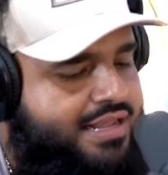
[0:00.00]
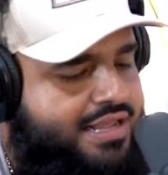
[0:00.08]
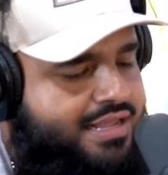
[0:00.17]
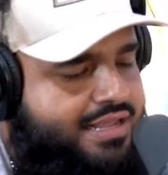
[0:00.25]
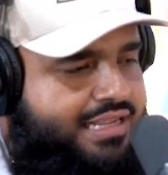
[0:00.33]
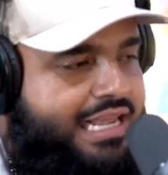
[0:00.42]

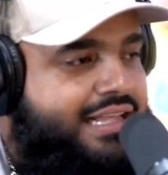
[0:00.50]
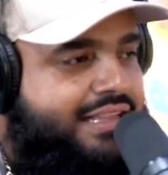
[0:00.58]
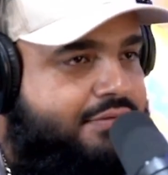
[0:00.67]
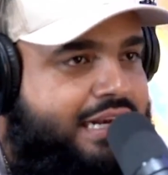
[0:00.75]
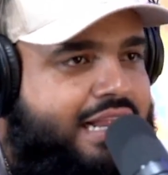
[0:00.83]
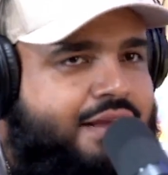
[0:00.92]
Yeah, we're
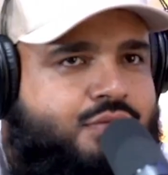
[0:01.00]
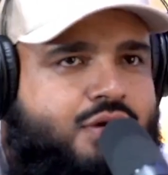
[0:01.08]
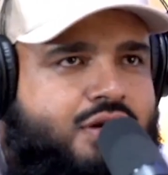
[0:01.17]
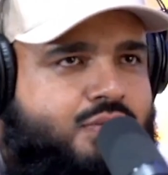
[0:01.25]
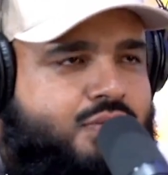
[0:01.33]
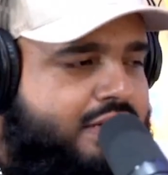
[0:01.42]
going to have
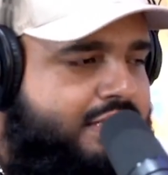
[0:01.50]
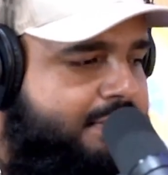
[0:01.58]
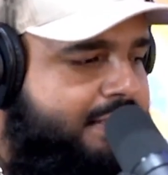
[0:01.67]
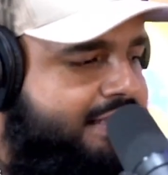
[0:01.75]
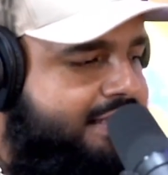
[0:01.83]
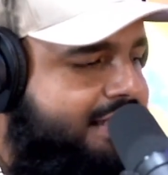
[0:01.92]
water wars
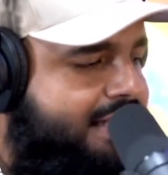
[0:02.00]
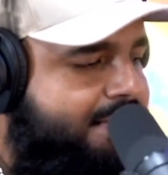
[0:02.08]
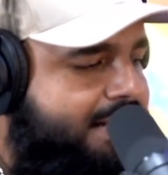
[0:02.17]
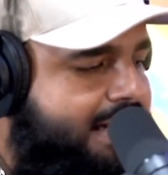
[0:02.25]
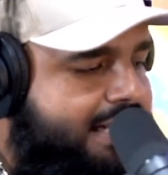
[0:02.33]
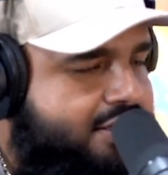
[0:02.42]
because there's going to be,
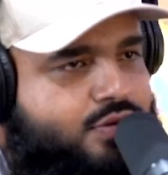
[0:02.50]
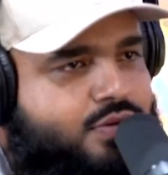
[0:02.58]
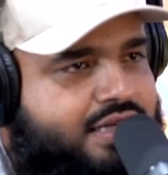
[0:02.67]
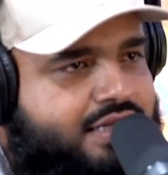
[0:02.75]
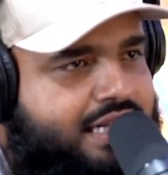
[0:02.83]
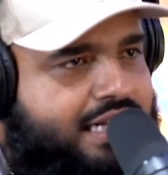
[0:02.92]
like, a
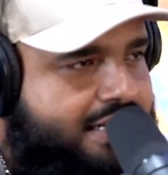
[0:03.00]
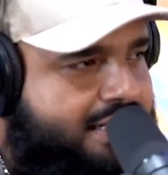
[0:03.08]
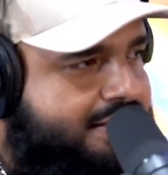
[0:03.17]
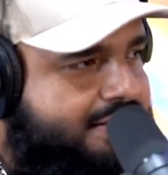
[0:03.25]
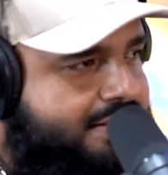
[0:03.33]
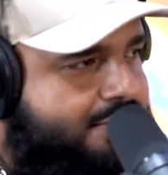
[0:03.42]
shortage. Like,
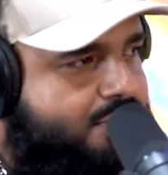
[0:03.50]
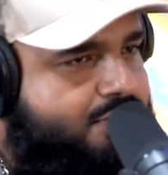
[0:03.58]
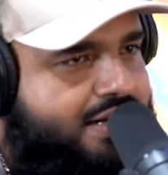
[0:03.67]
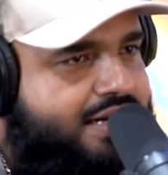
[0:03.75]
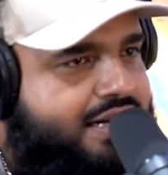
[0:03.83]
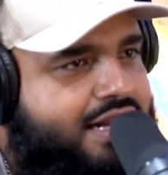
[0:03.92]
we're
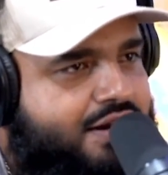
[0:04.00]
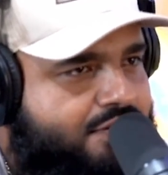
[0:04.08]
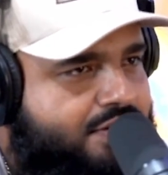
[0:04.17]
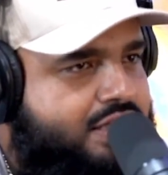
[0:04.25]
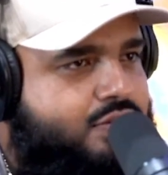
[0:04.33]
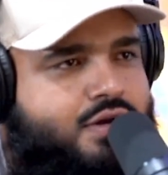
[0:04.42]
running out of
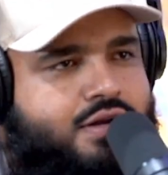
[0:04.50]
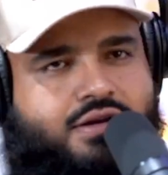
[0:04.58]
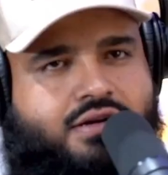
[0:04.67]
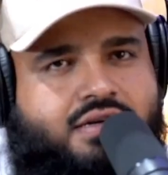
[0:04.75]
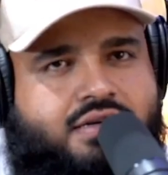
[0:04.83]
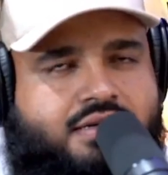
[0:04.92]
fresh
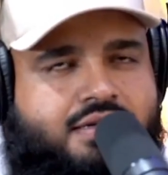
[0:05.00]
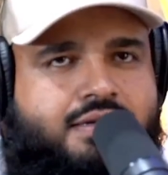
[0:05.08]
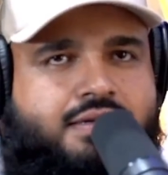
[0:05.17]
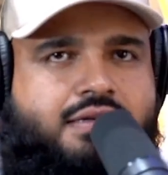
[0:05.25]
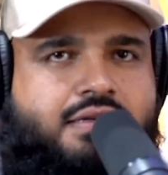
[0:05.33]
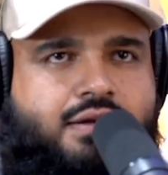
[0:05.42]
water.
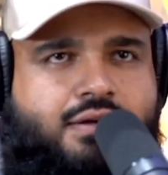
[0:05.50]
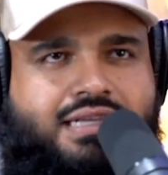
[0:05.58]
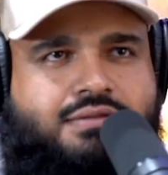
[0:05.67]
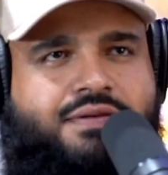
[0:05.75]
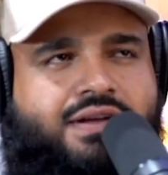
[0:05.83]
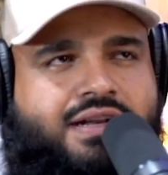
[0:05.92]
Unless
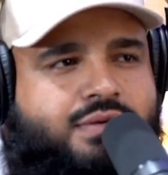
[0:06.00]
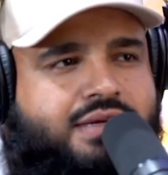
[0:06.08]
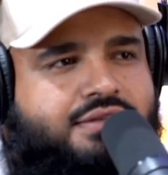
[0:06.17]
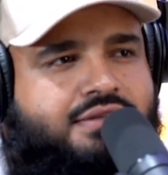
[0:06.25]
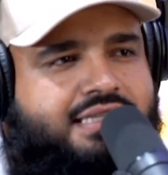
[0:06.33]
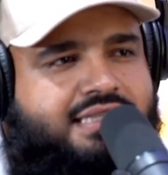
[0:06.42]
we find a way
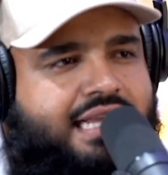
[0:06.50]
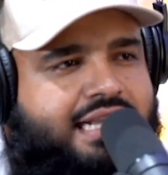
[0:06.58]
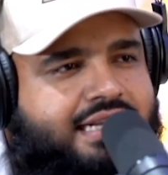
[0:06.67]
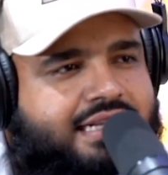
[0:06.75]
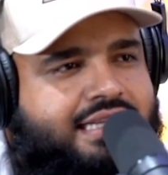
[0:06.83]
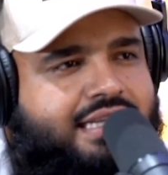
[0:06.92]
to
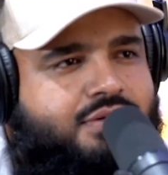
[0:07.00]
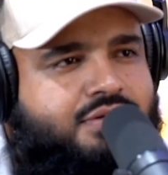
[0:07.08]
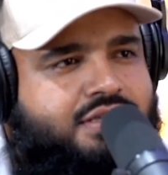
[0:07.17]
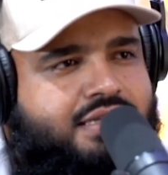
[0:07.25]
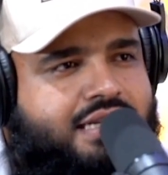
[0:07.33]
desalinate the ocean.